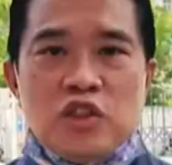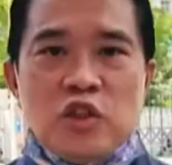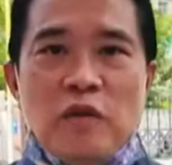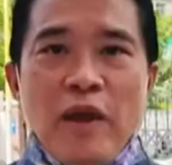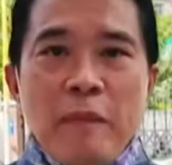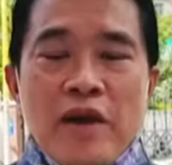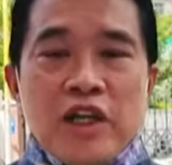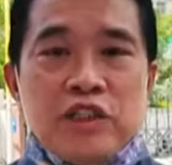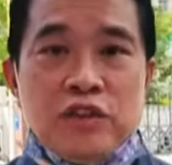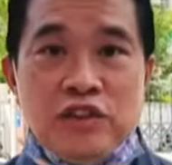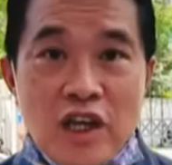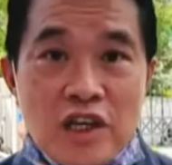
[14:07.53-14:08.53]
So the big
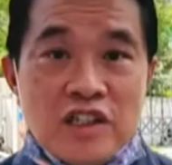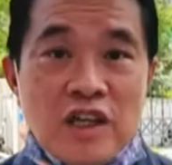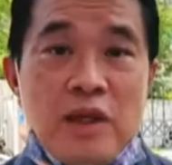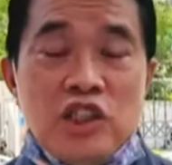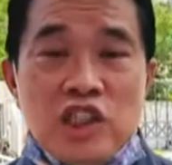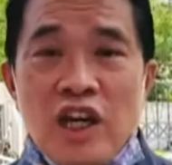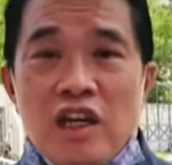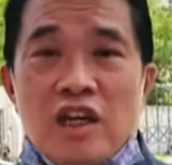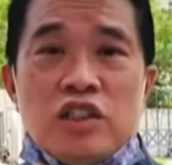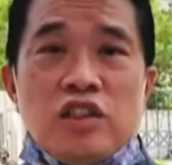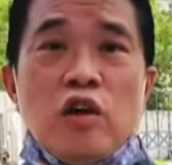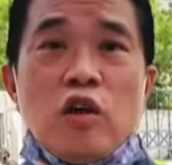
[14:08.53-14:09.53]
picture is this. I mean, China
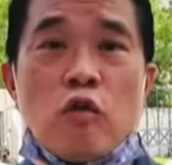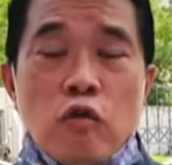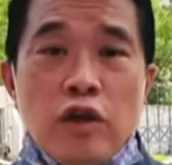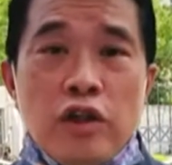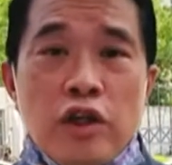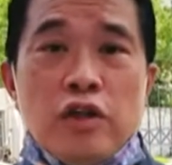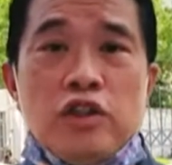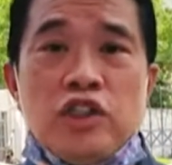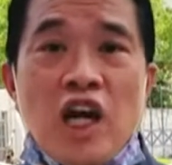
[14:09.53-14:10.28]
has done a really good